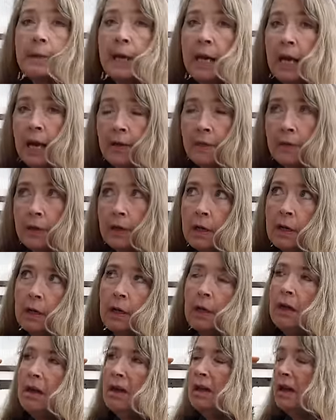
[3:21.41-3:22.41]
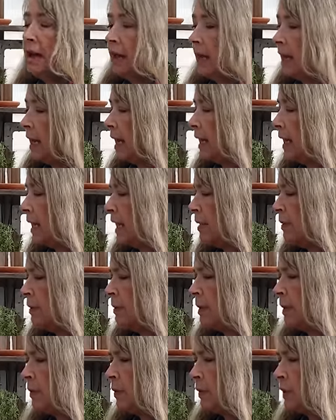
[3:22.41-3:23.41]
my oven at, I can't
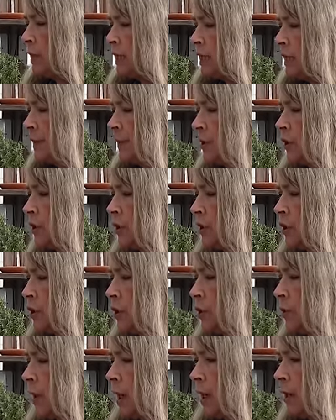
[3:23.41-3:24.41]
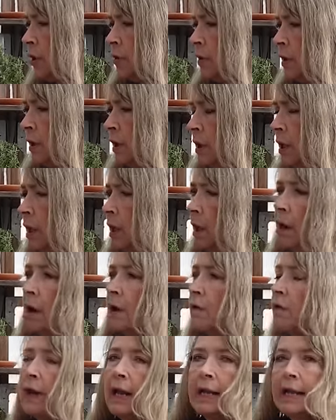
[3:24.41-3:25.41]
remember what the temperature is, 200
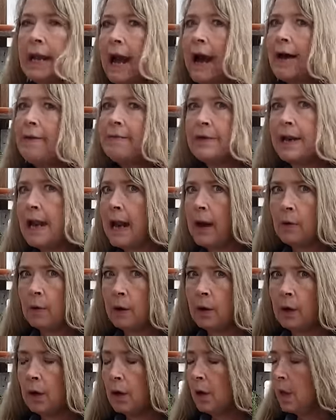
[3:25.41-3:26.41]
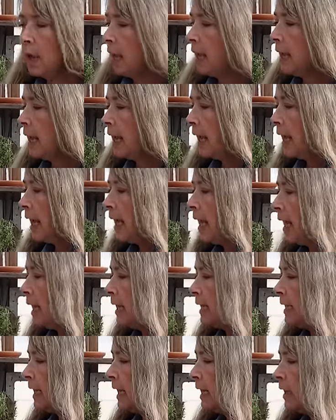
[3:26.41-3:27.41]
for like half an hour
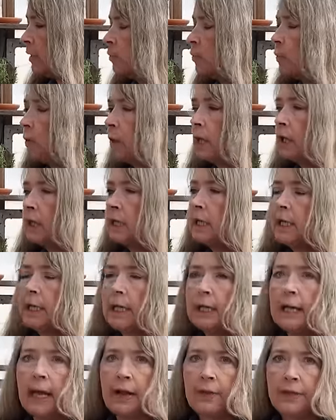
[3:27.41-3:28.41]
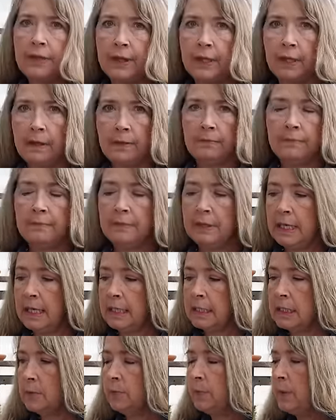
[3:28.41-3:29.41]
and it would kill out the
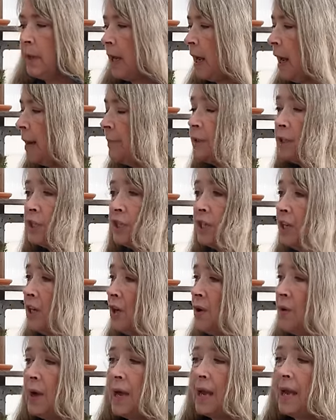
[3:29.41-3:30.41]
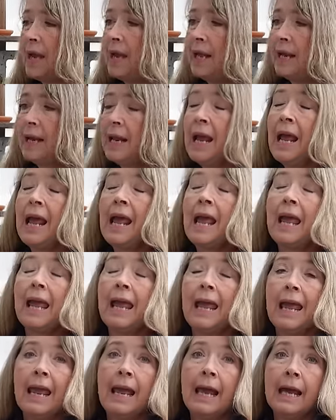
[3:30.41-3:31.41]
knits. But I'm just going to go ahead
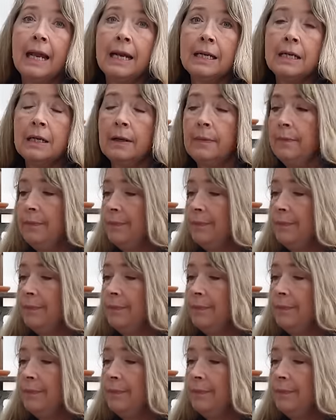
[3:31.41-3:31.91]
and